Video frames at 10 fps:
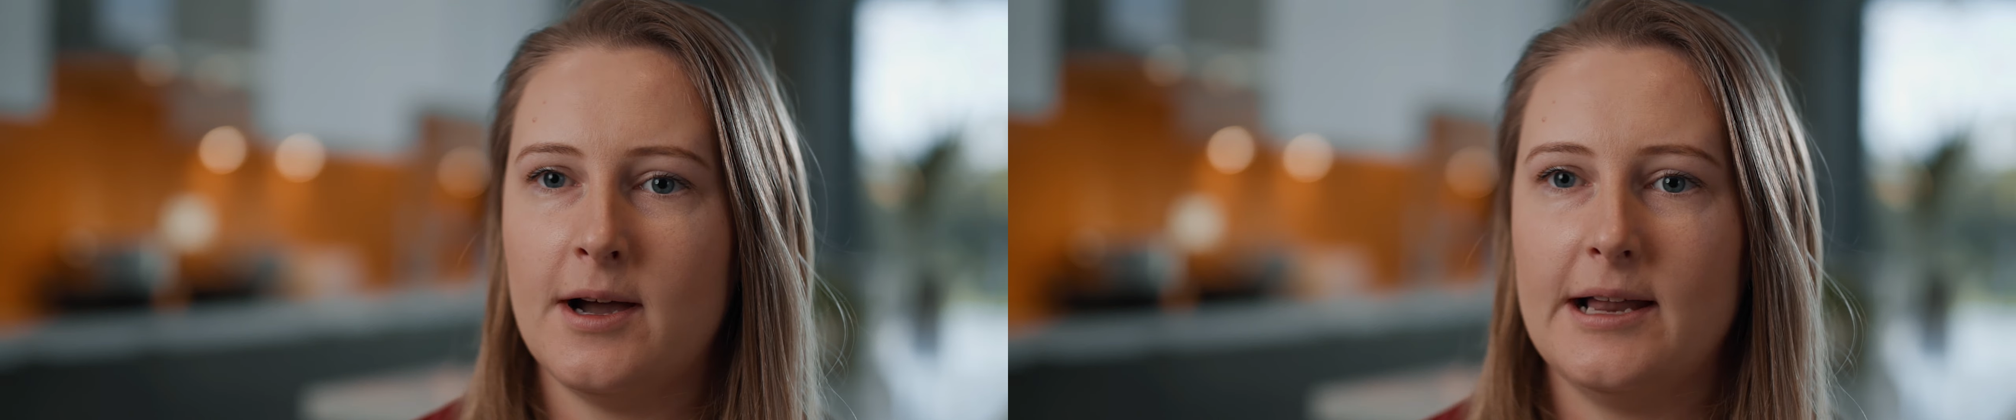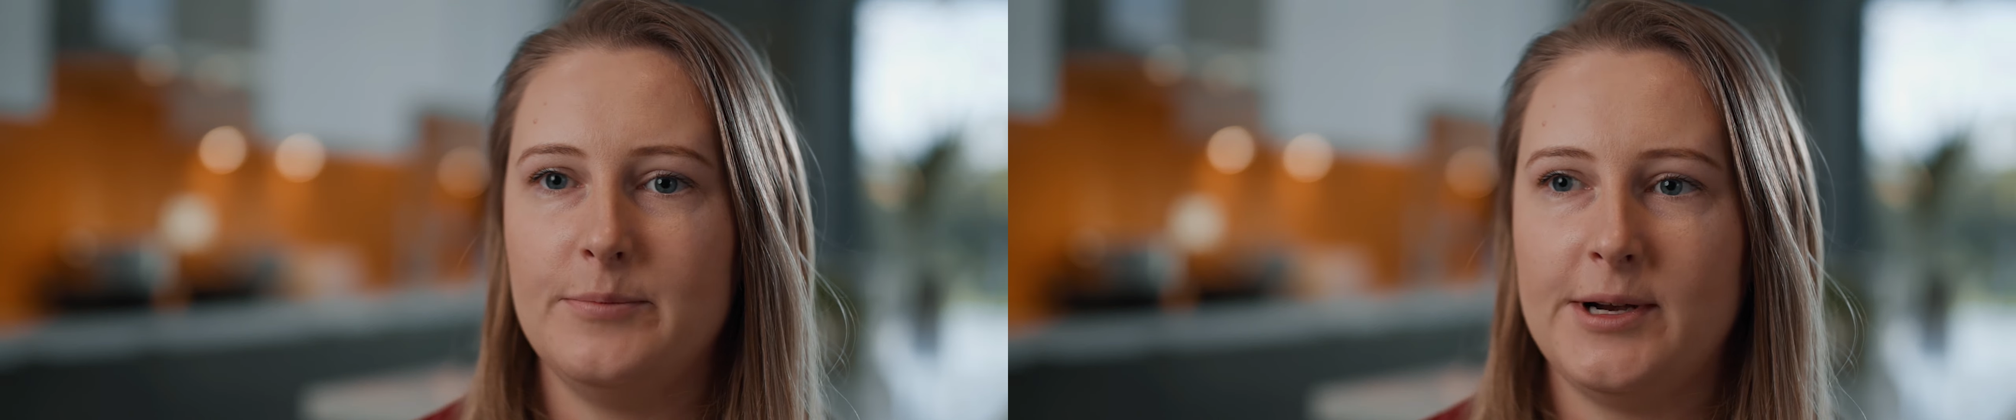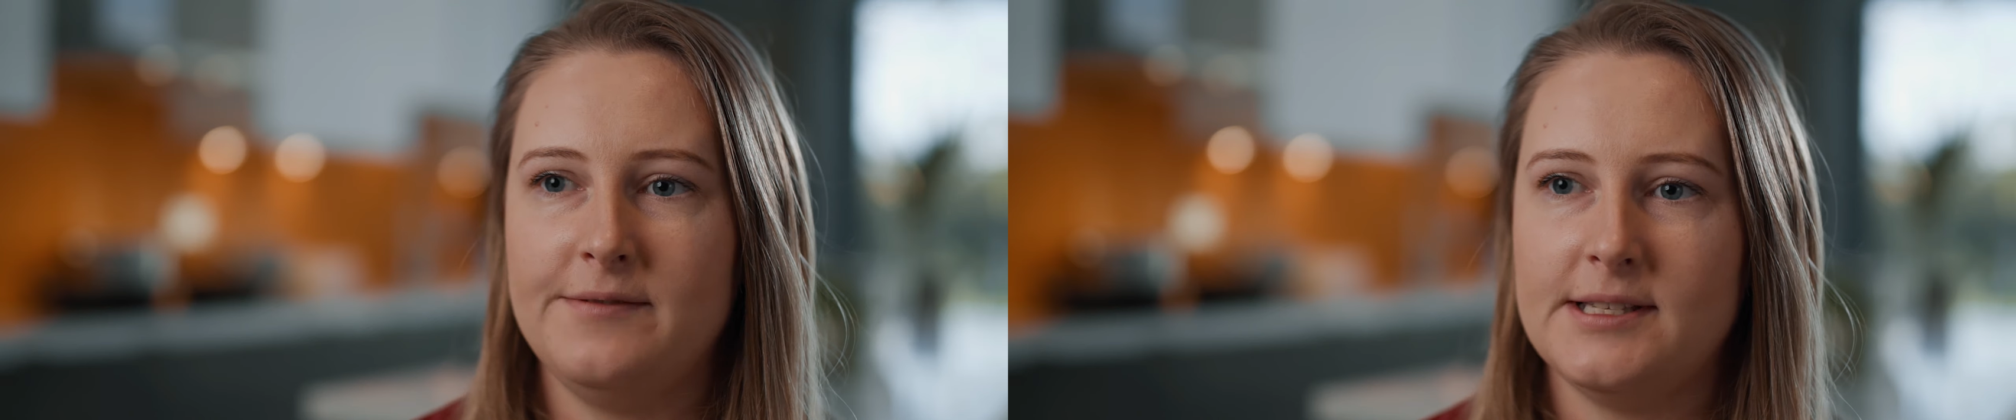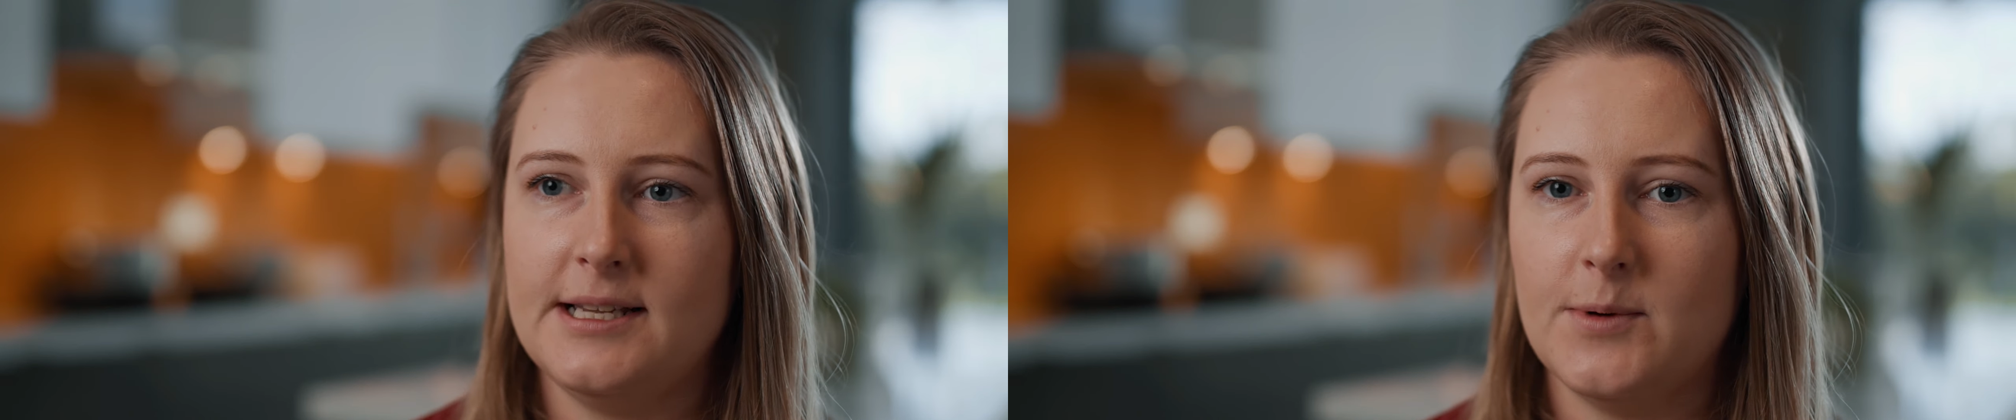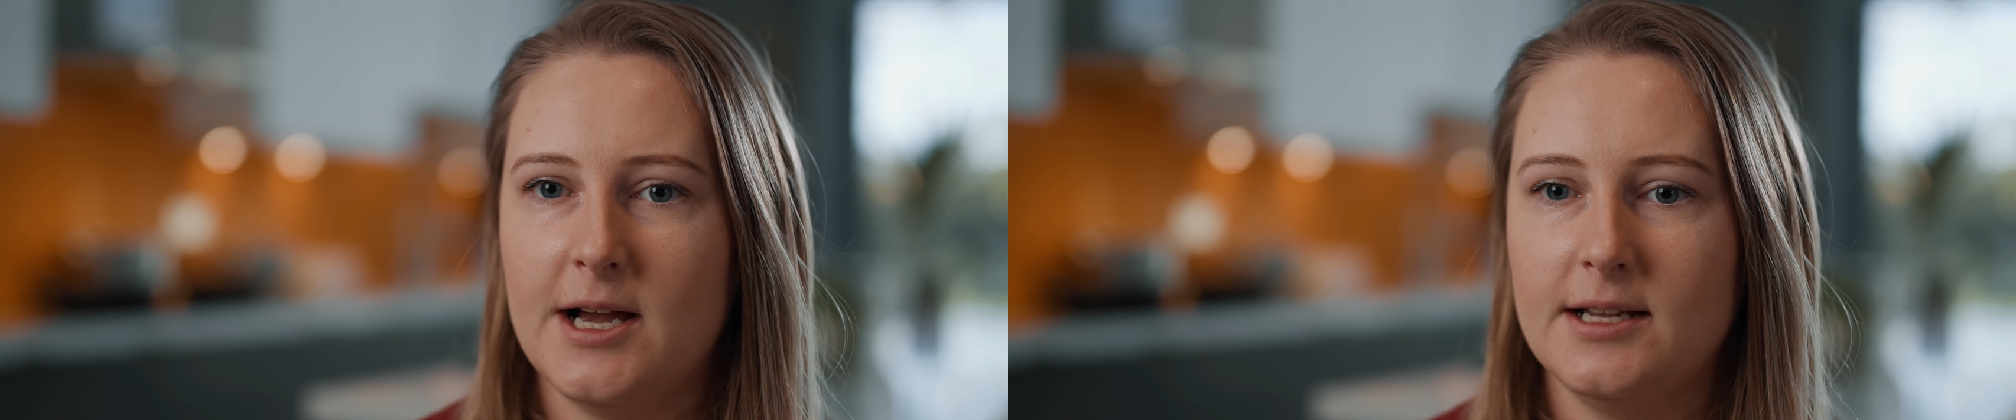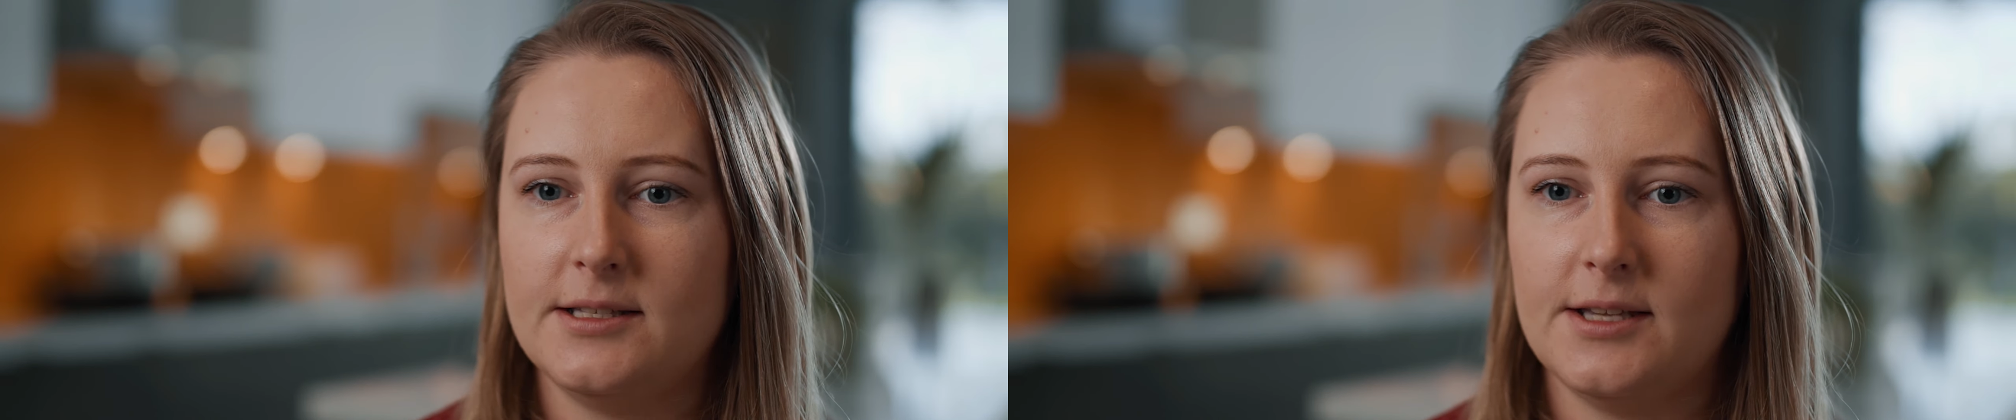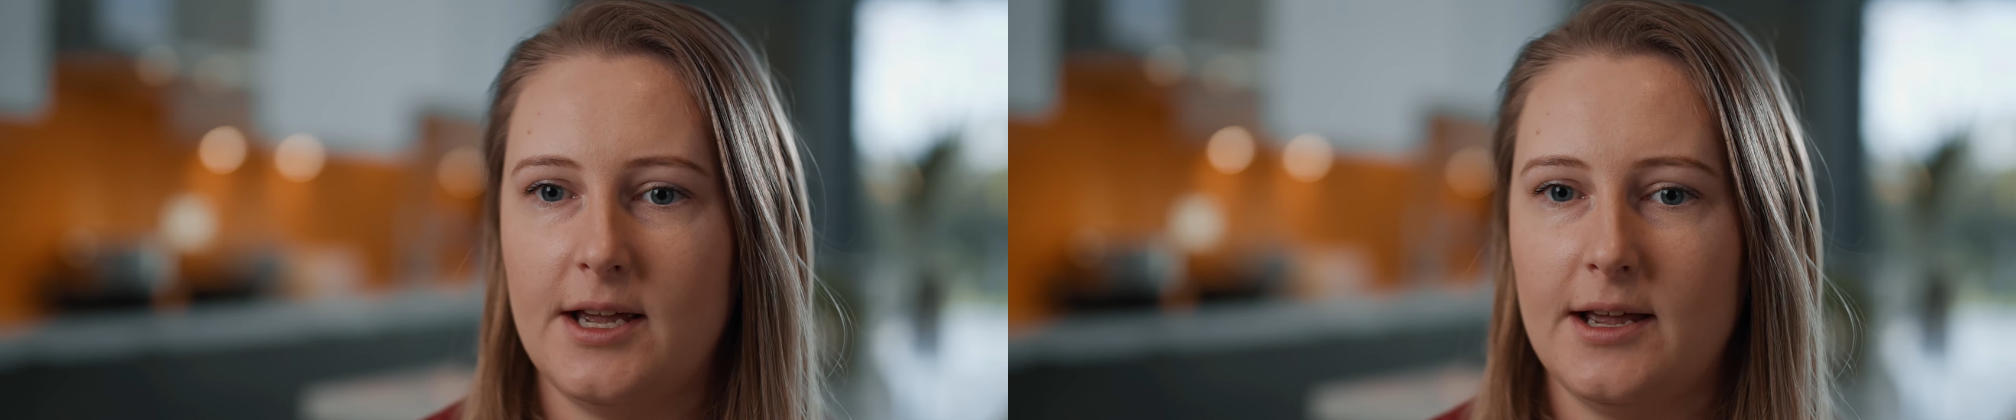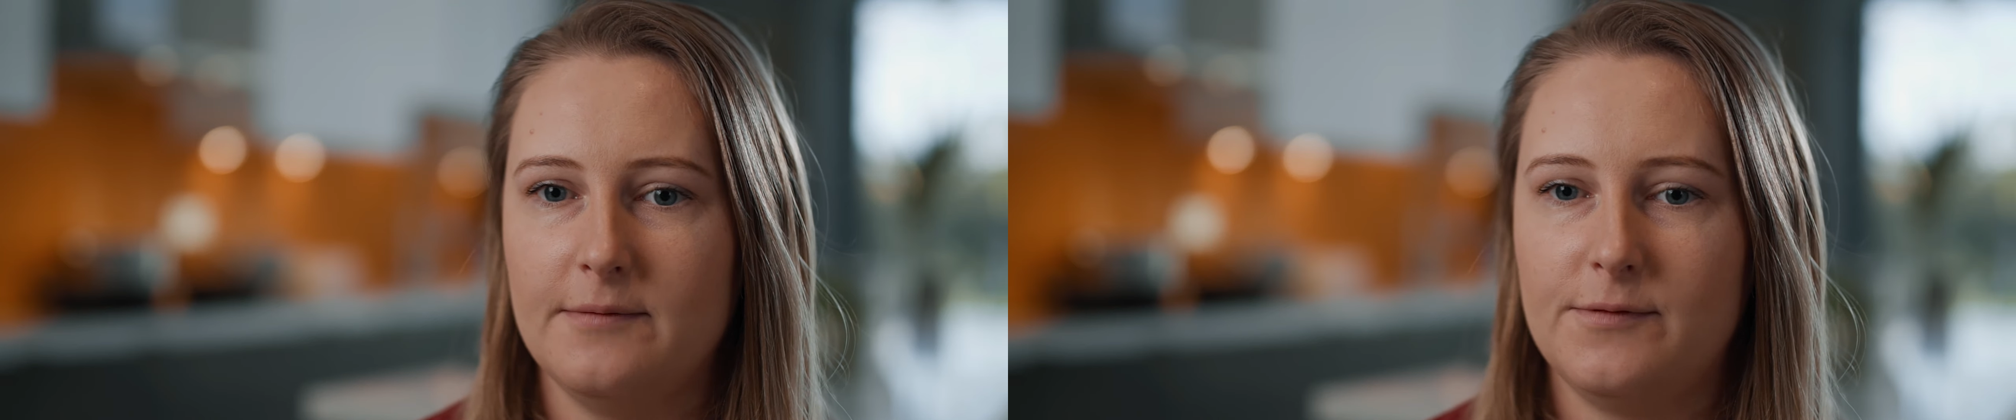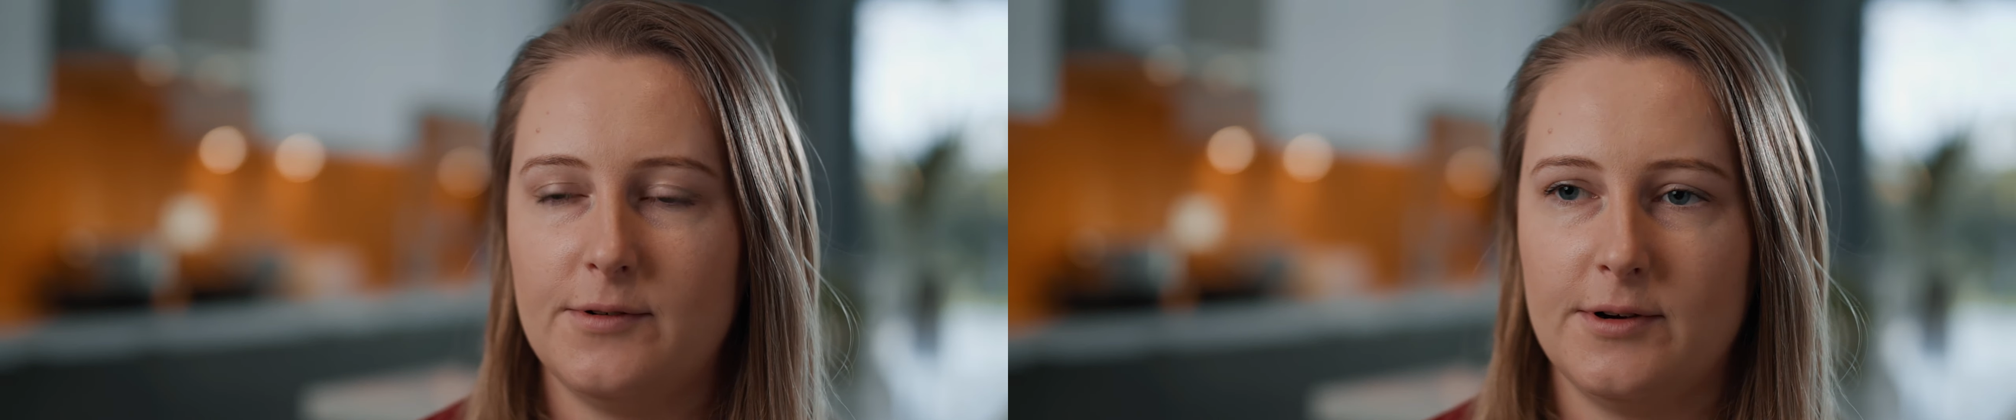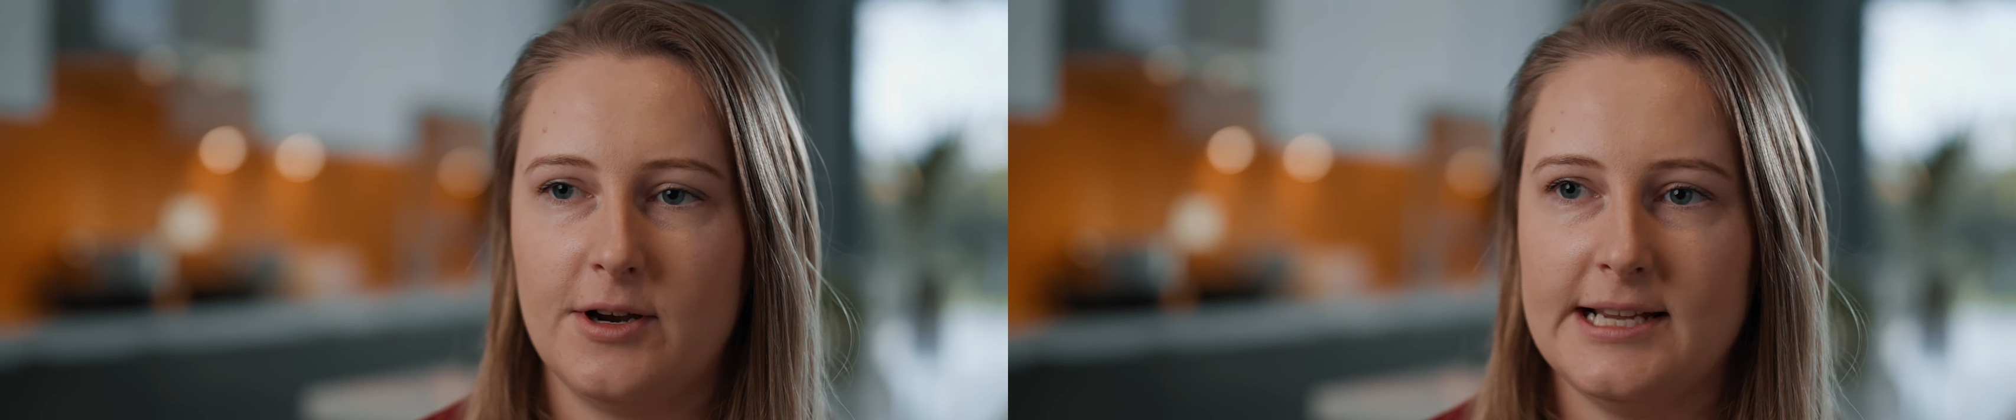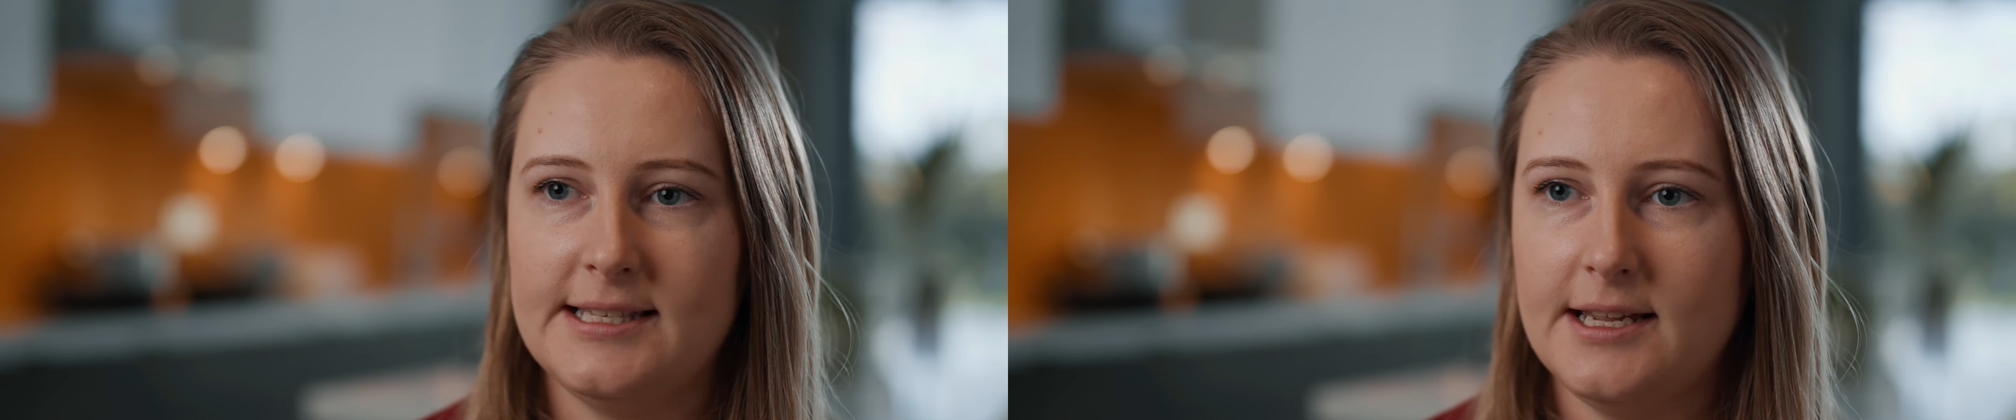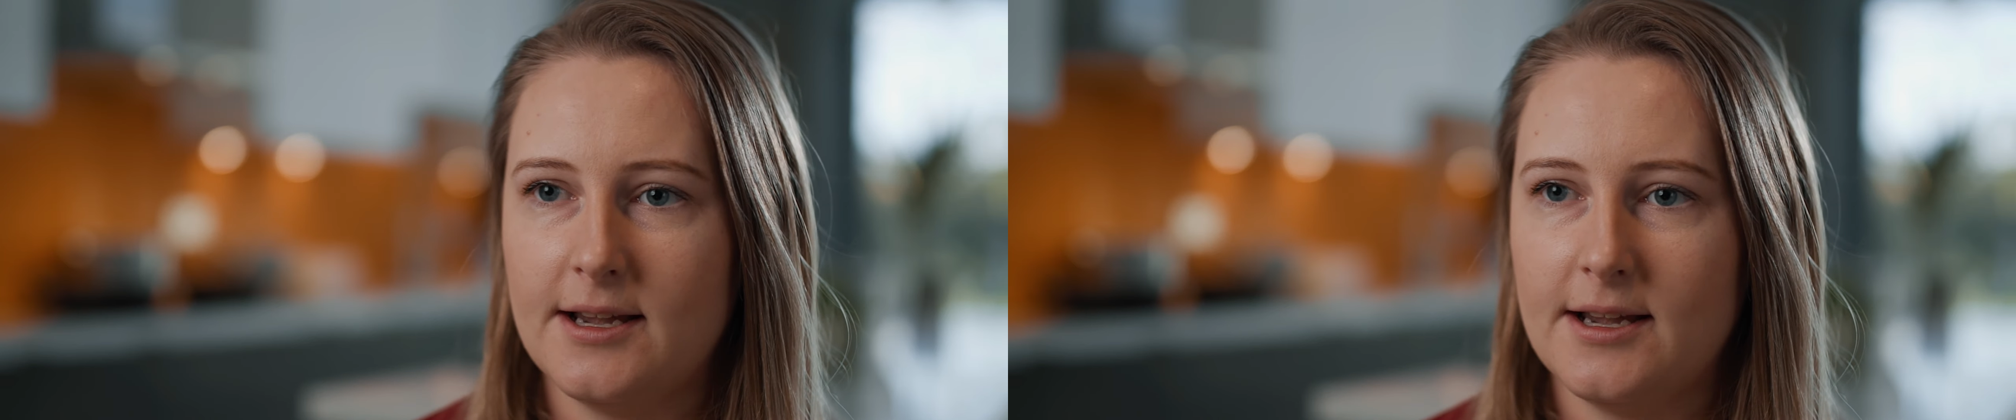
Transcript: I'd previously worked for an IT